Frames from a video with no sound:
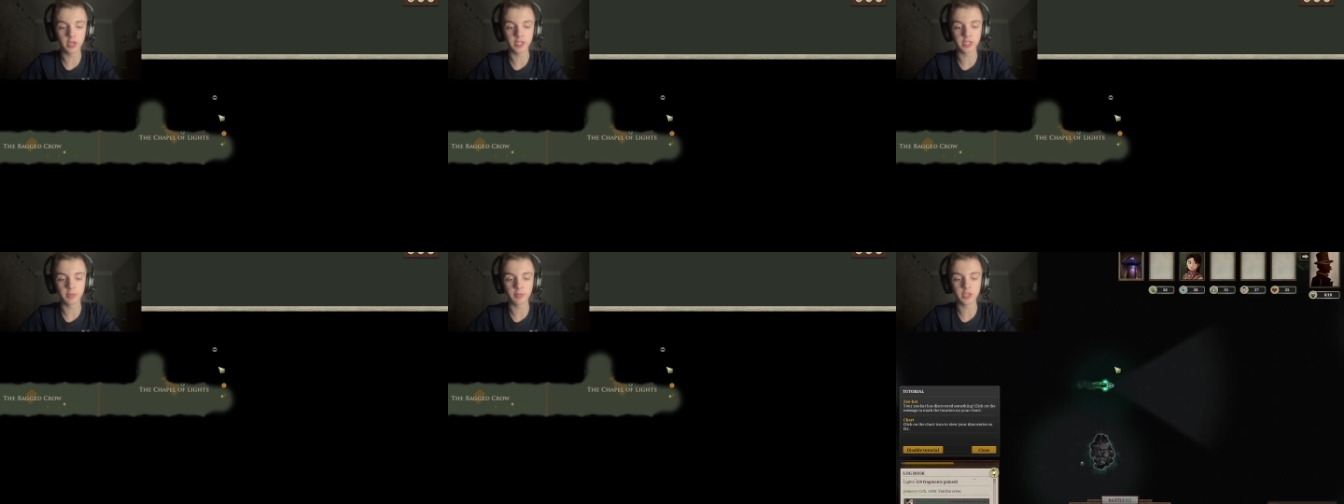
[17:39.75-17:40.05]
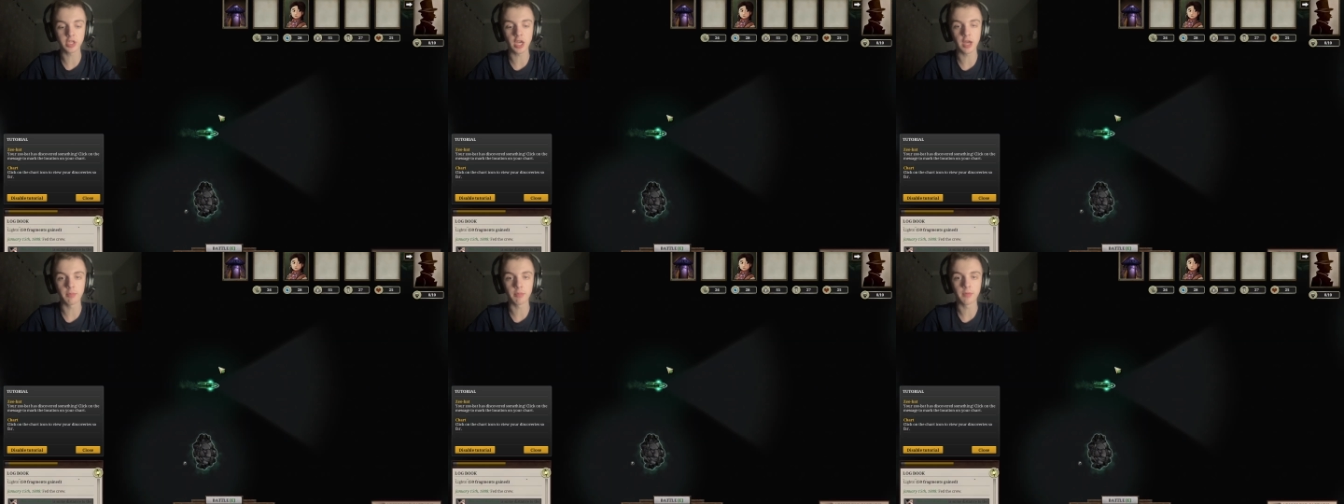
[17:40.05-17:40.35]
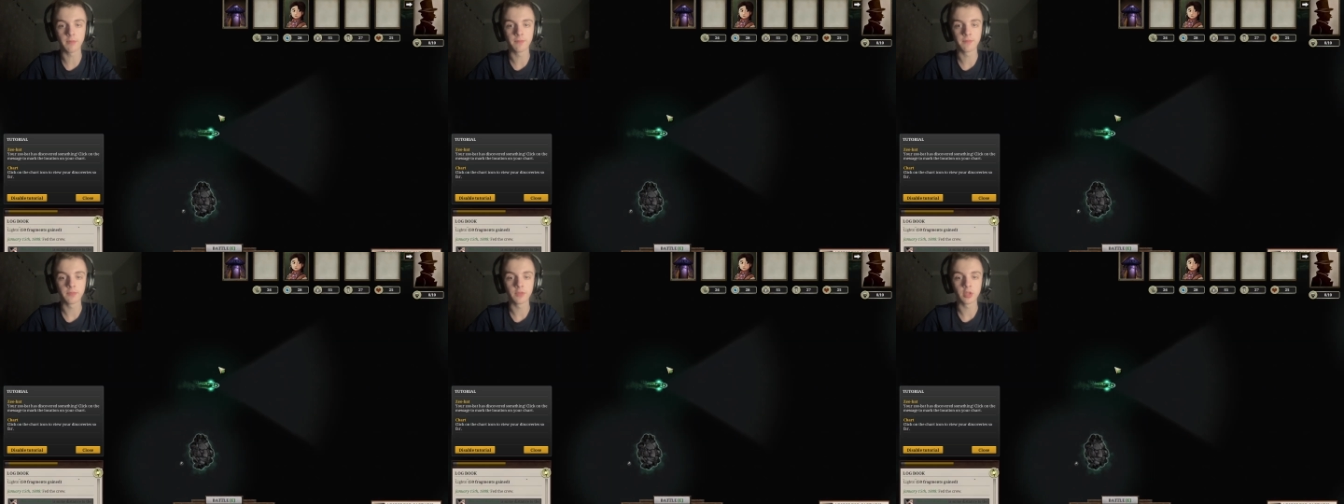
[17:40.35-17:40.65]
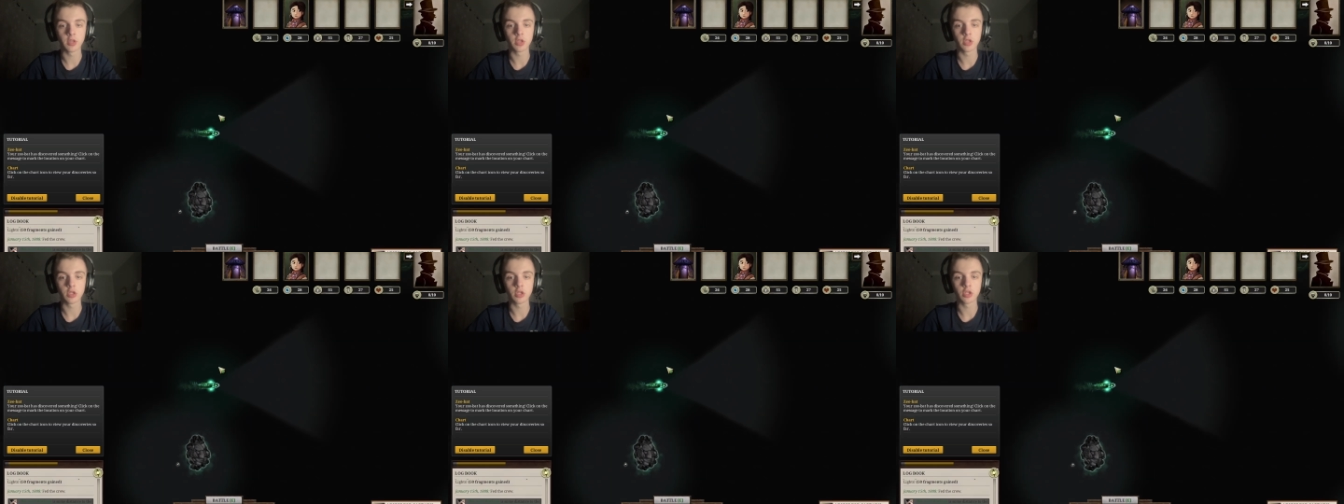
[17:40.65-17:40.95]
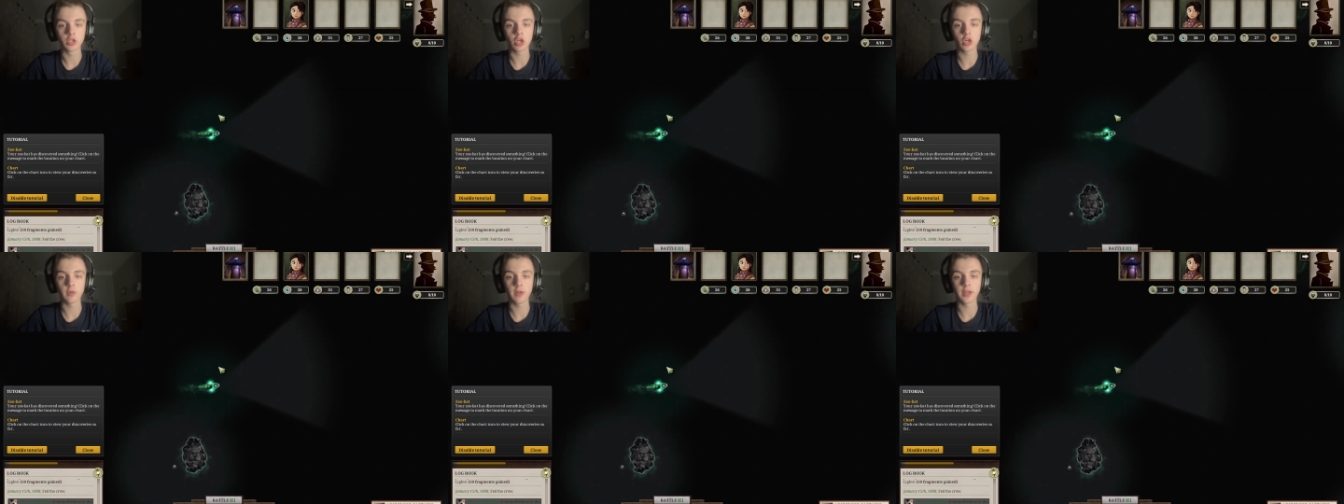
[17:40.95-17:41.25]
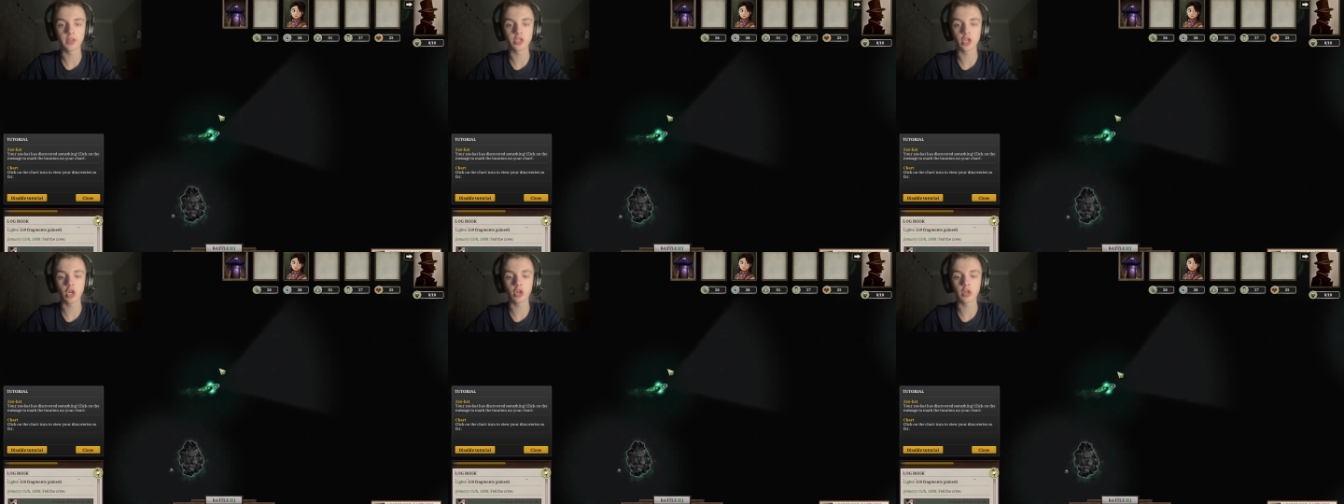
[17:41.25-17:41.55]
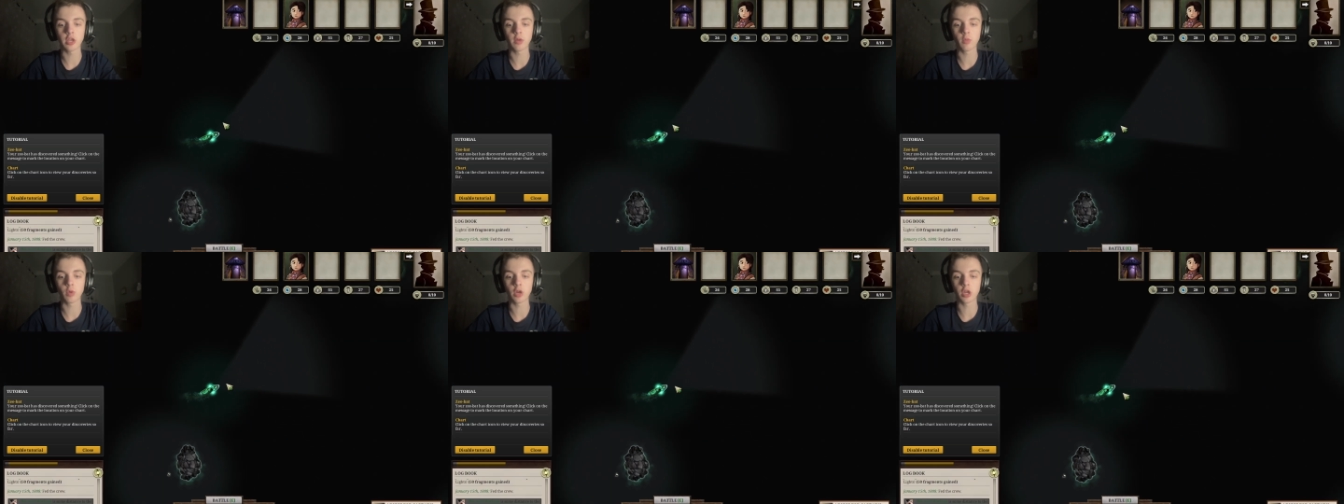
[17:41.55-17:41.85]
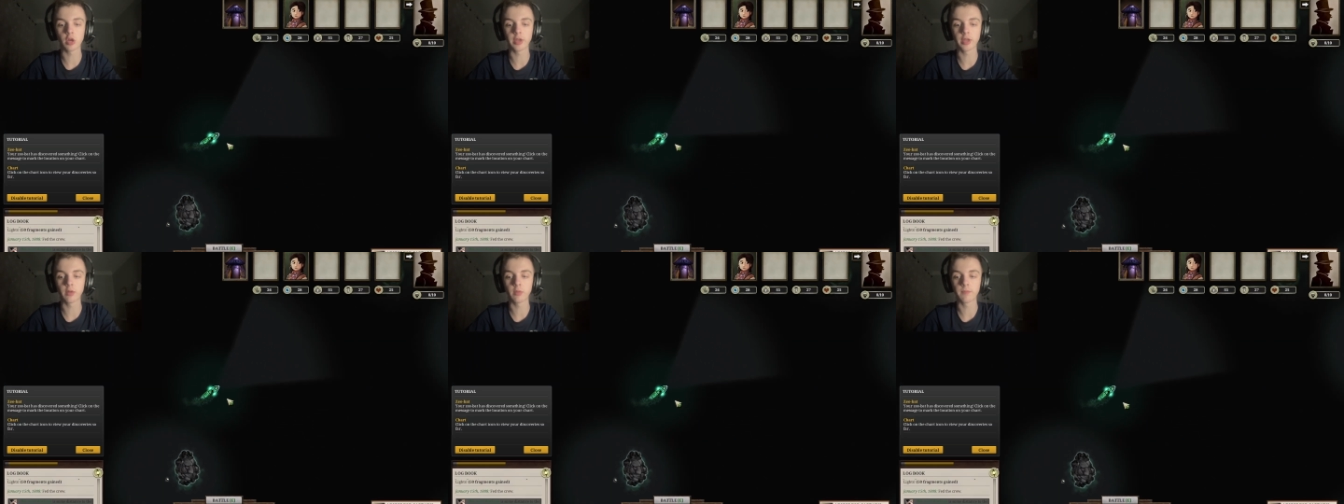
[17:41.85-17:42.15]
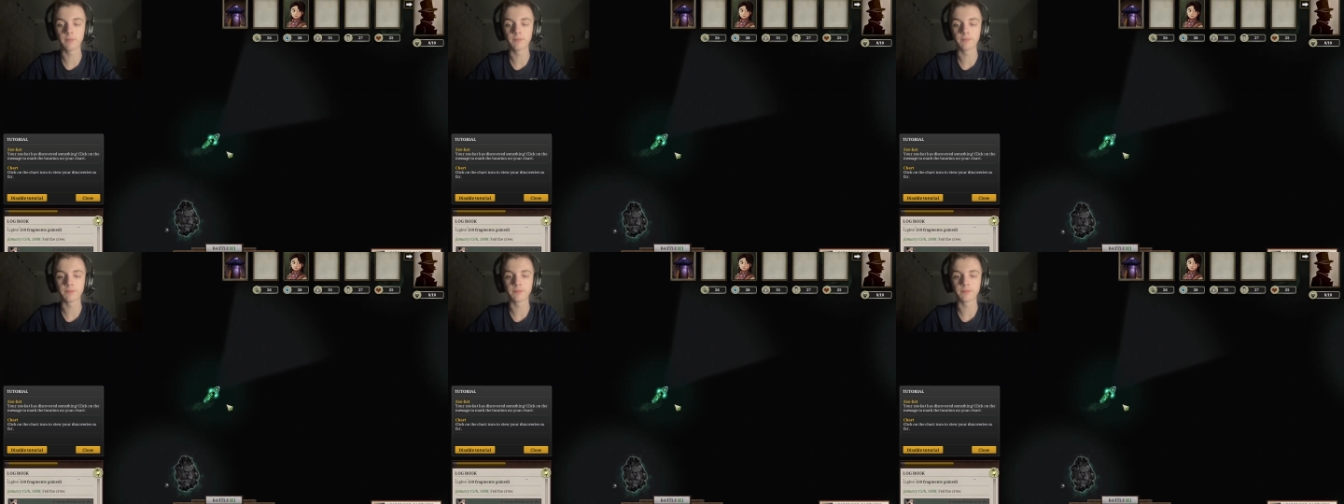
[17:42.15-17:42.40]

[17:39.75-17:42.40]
Okay, it's up the top. Turn around, turning. We're going.